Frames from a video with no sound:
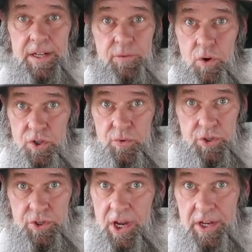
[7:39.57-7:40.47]
Then of course when
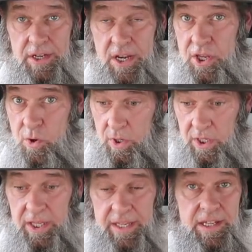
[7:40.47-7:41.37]
you're done, you want
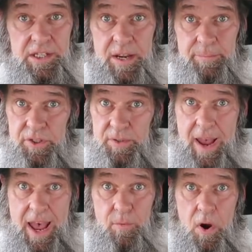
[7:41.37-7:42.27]
to clean these up with some
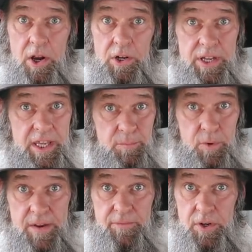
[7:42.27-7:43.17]
hot water, get them
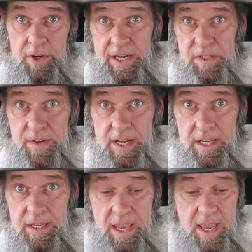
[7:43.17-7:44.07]
ready for your next
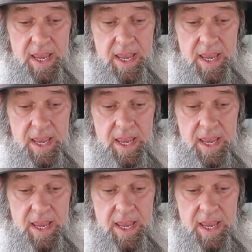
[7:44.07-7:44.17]
feeding.